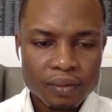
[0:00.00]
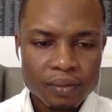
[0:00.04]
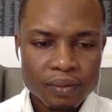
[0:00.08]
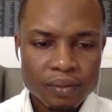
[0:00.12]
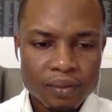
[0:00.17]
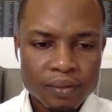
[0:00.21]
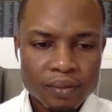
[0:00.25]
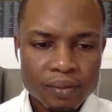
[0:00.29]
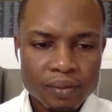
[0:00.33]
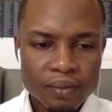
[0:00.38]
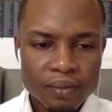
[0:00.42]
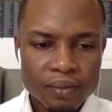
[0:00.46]

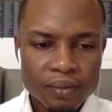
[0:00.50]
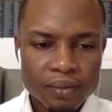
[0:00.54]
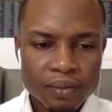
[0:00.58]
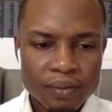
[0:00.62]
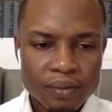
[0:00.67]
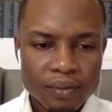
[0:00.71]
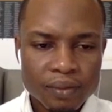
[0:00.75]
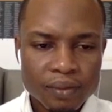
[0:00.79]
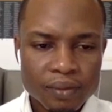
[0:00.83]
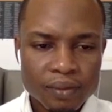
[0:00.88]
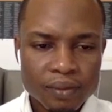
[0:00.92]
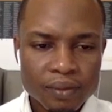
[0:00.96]

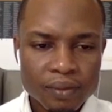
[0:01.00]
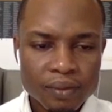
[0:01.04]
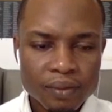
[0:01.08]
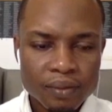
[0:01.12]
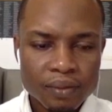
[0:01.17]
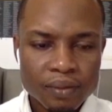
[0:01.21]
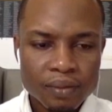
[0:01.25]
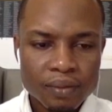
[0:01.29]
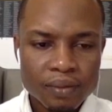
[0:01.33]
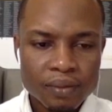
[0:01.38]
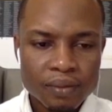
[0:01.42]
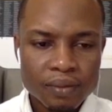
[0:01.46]

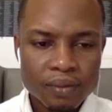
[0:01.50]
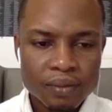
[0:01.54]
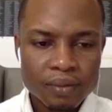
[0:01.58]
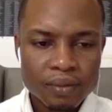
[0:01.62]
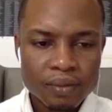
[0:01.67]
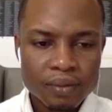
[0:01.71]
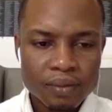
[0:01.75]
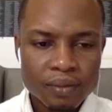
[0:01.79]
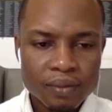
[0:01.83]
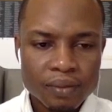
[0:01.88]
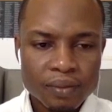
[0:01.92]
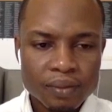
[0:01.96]

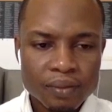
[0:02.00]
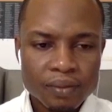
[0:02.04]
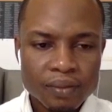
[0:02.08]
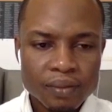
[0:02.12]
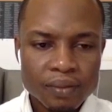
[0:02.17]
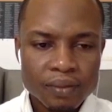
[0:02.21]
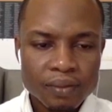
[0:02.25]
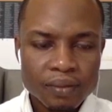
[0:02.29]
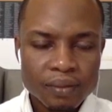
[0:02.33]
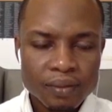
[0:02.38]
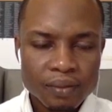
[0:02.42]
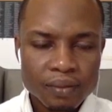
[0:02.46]

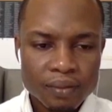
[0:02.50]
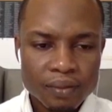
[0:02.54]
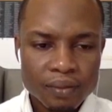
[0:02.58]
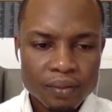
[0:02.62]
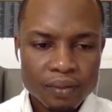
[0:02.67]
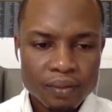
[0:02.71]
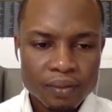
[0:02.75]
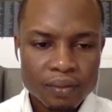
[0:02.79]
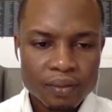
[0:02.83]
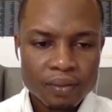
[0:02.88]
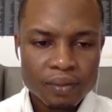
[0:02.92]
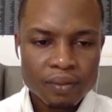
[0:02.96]

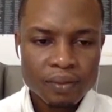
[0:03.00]
The person shown says nothing.